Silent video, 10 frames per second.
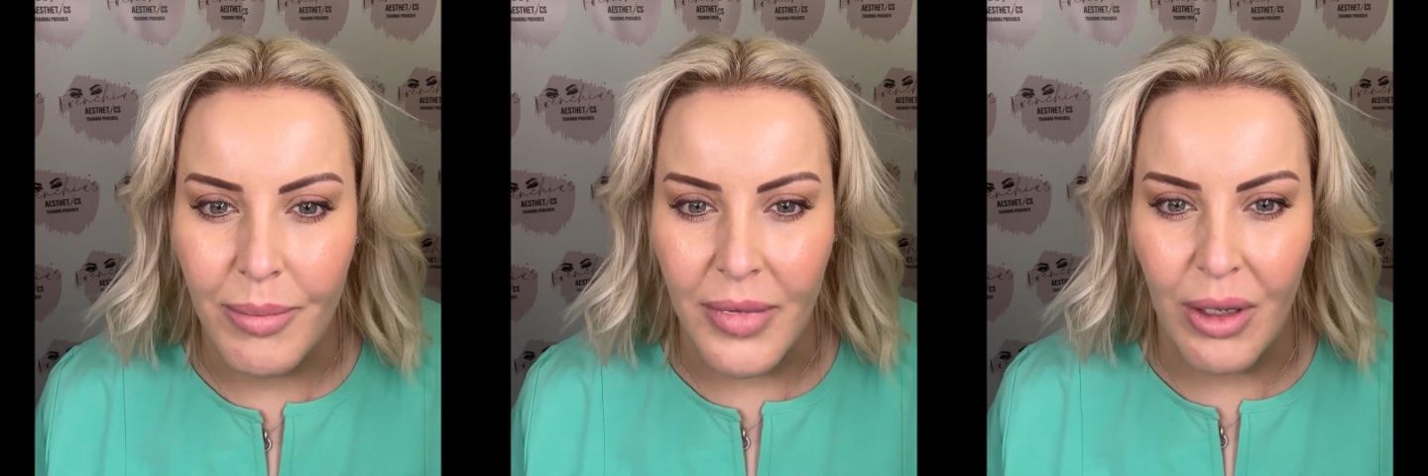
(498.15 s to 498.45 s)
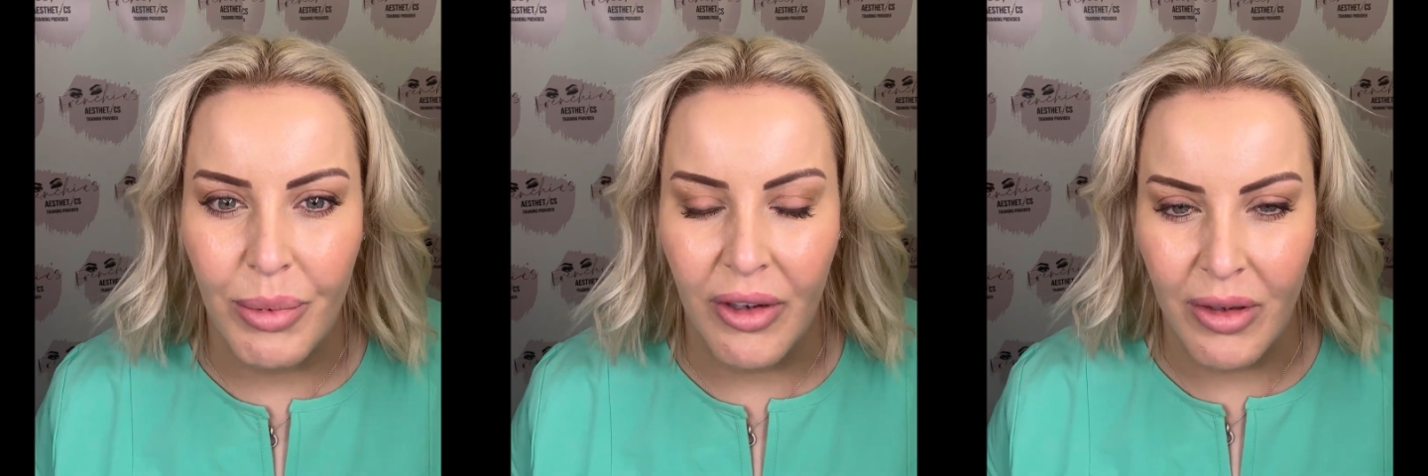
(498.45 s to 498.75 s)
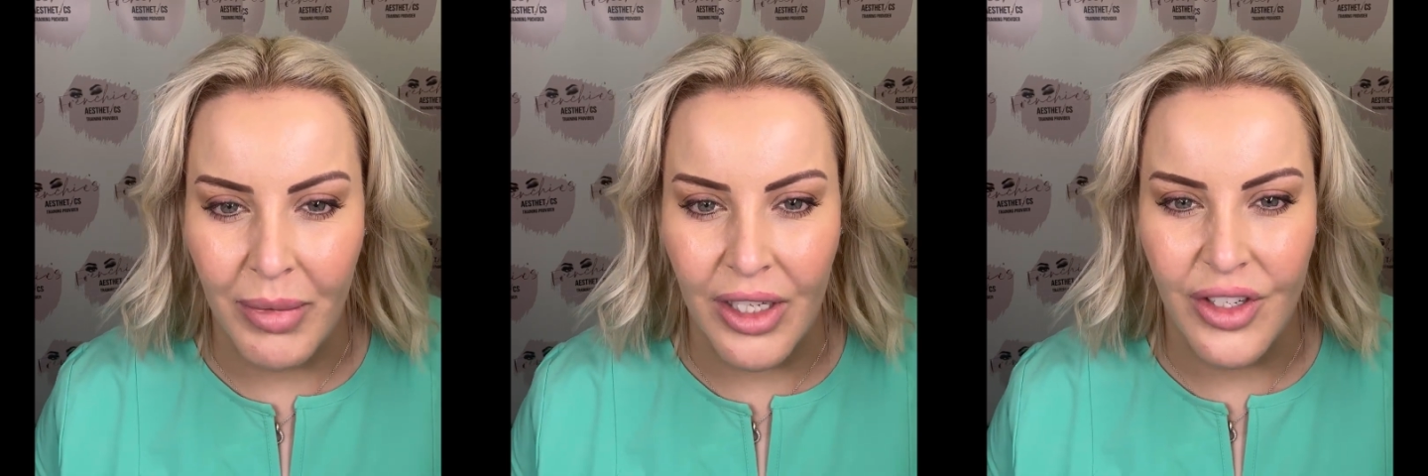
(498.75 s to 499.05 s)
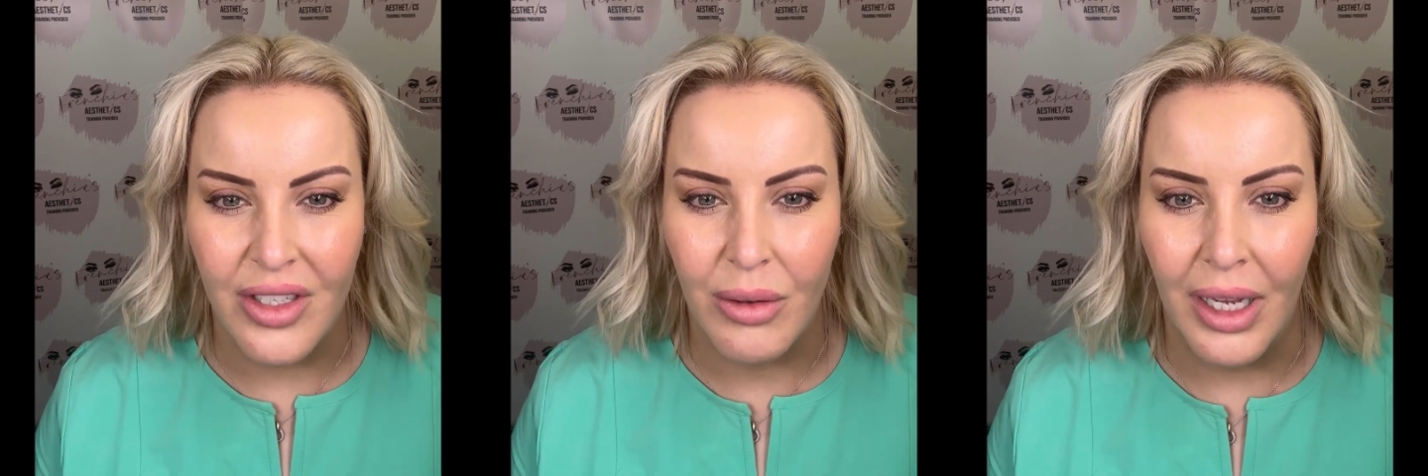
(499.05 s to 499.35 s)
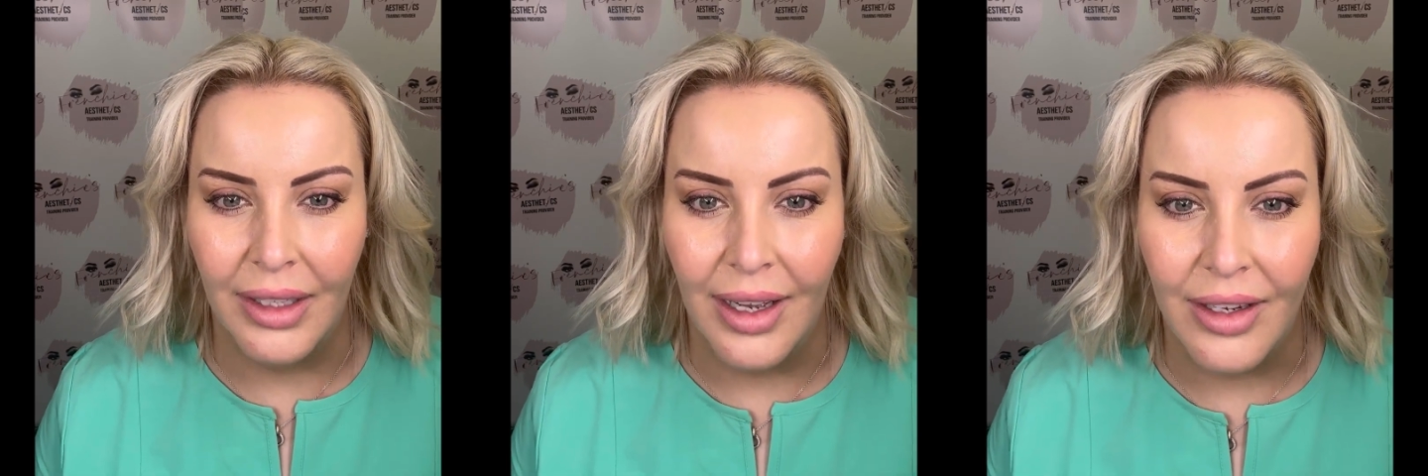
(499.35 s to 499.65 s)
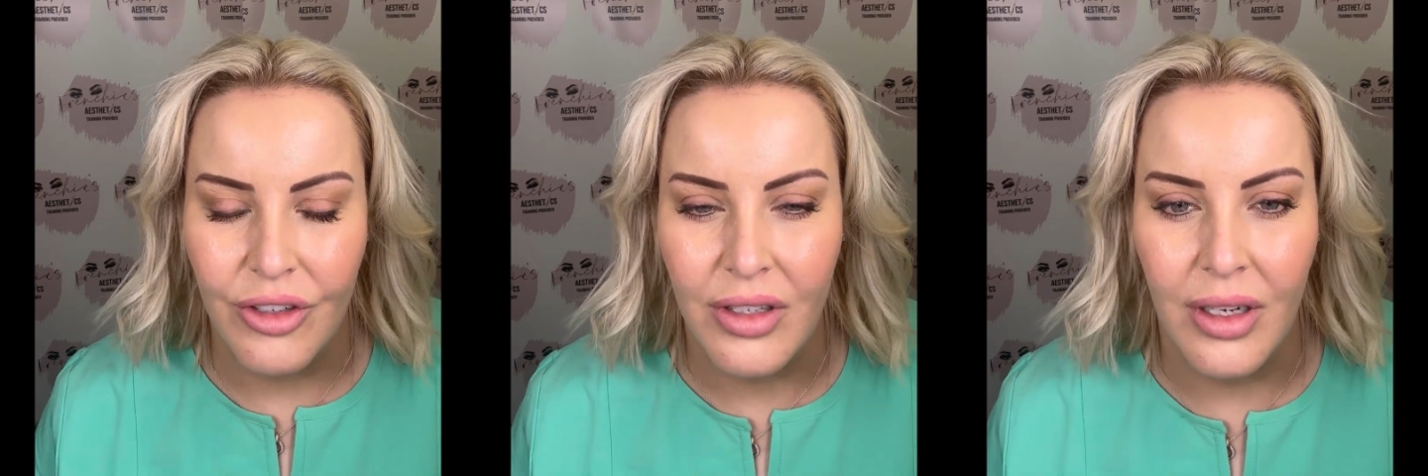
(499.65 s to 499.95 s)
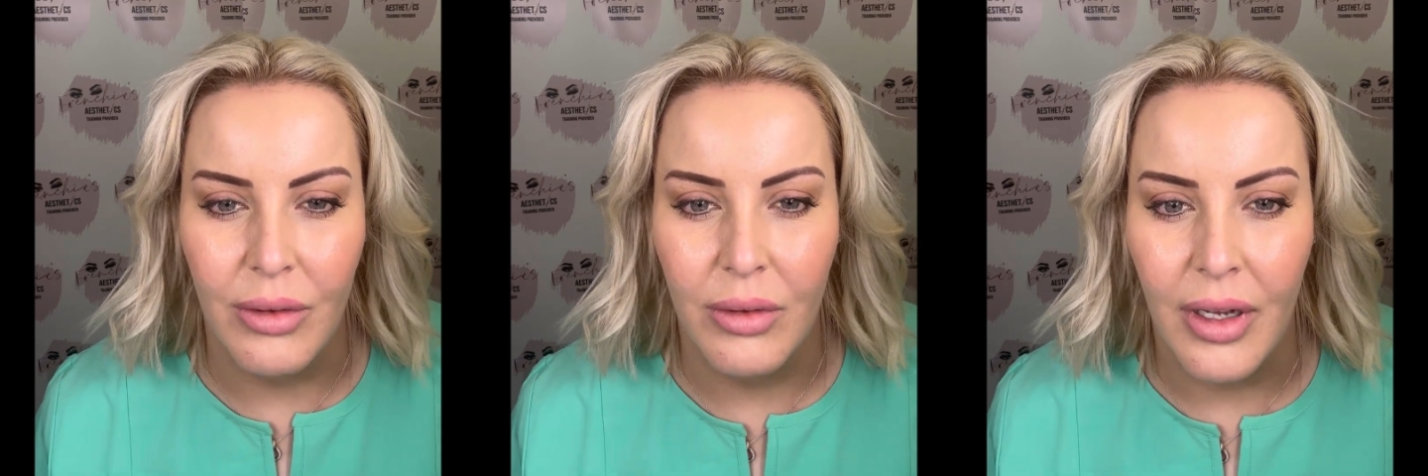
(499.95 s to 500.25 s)
your profit margin is quite large.
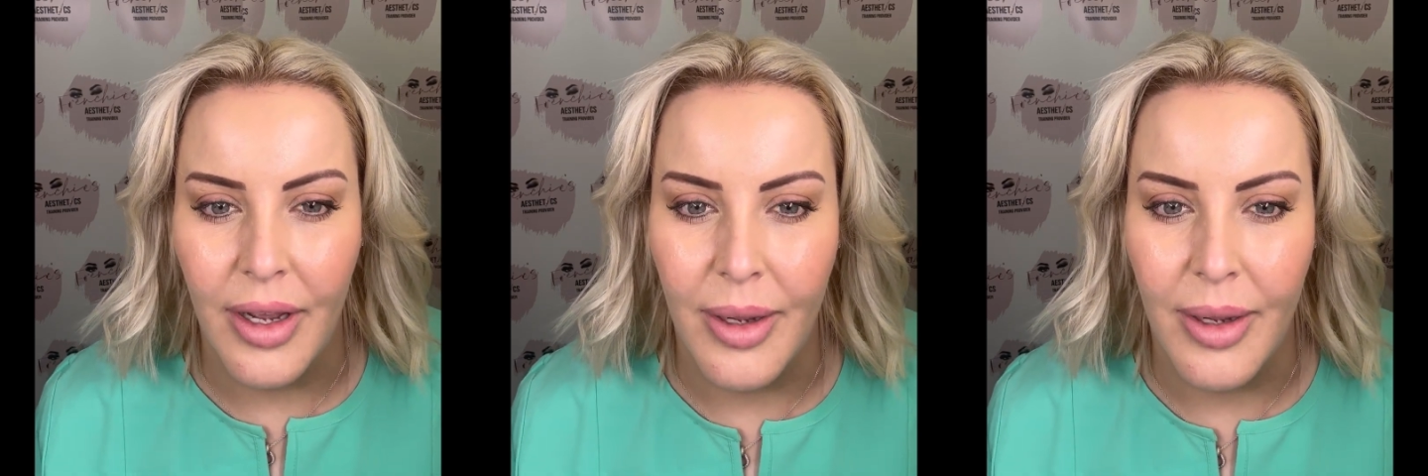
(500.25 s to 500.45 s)
So